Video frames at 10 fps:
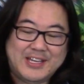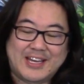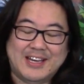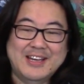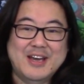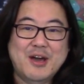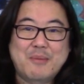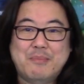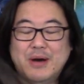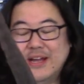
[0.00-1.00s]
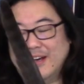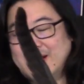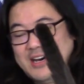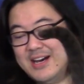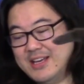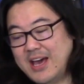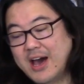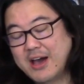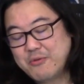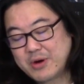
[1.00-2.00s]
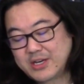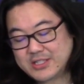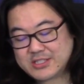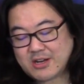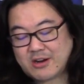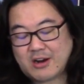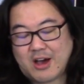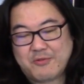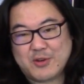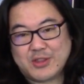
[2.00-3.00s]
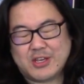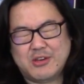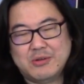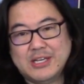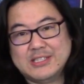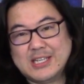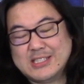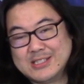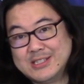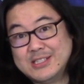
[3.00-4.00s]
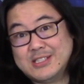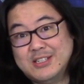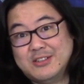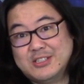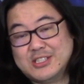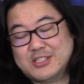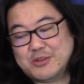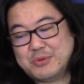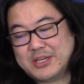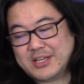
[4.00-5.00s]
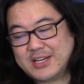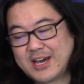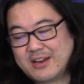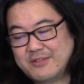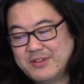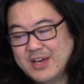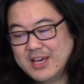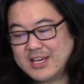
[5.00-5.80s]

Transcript: Yeah, but uh, yeah, I wanted to start it off with Q and A session this year, just so we can kind of